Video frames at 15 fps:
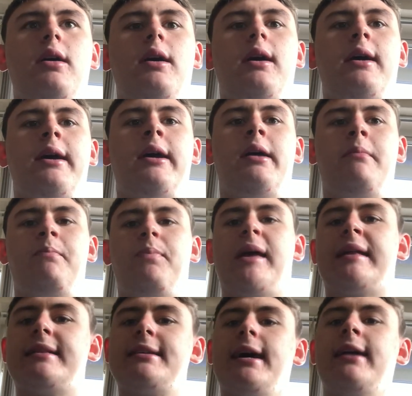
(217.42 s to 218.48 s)

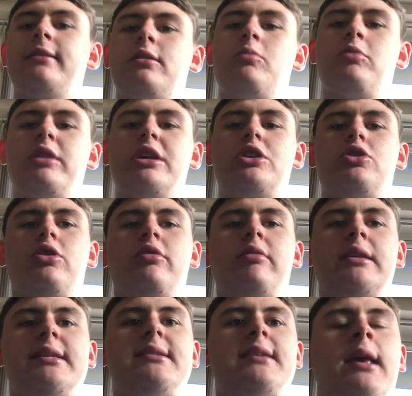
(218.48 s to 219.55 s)
in tandem with each other,
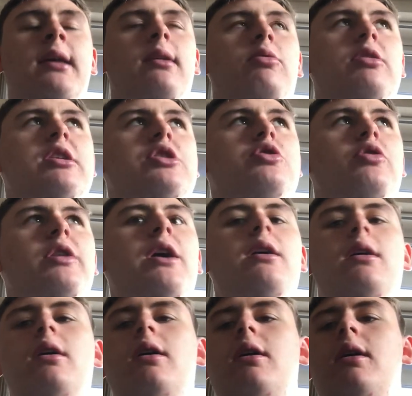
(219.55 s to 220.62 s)
in sync with each other,
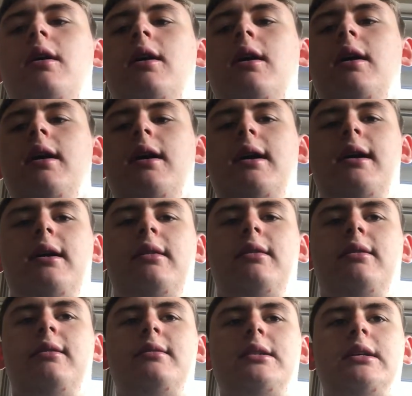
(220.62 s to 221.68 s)

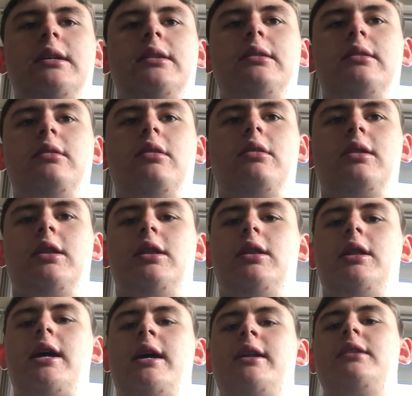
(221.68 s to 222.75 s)
and
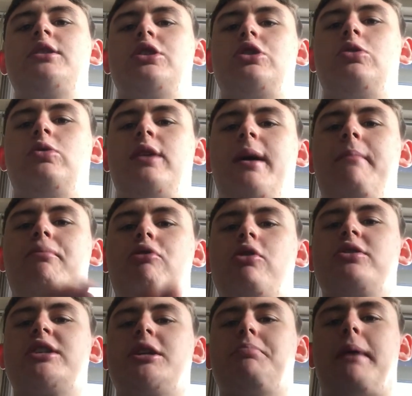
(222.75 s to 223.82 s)
learning to do that
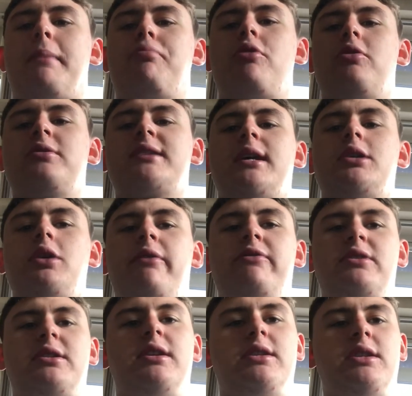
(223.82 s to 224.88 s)
process by process.
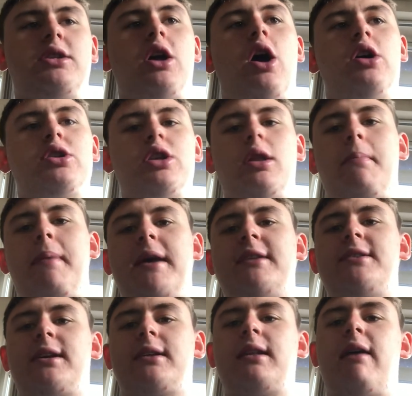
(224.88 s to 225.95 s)
Obviously, it starts at the
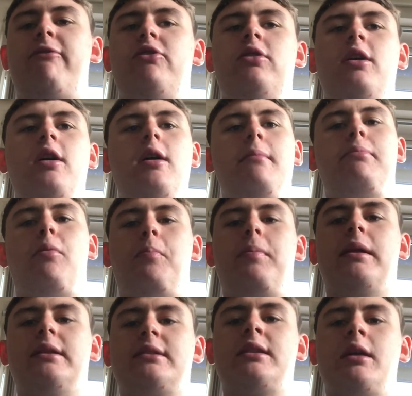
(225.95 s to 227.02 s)
basic level, but
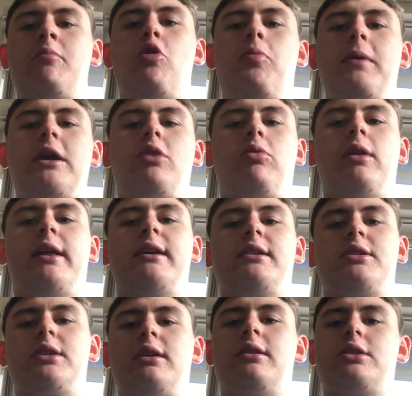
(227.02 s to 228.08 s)
building them up equally
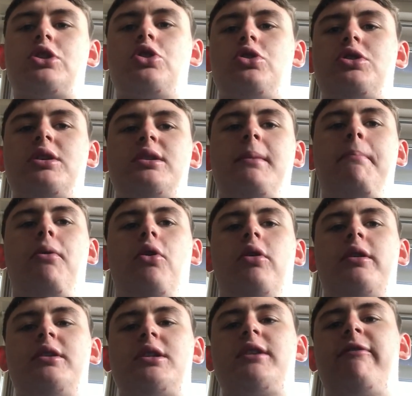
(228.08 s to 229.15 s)
is just as
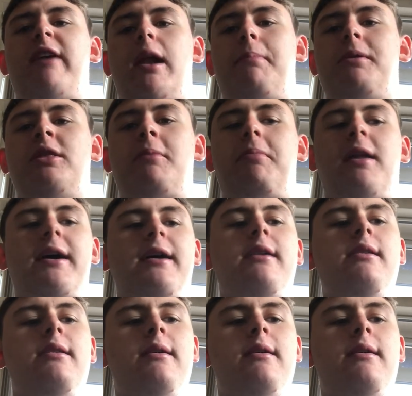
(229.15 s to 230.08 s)
important as developing the player.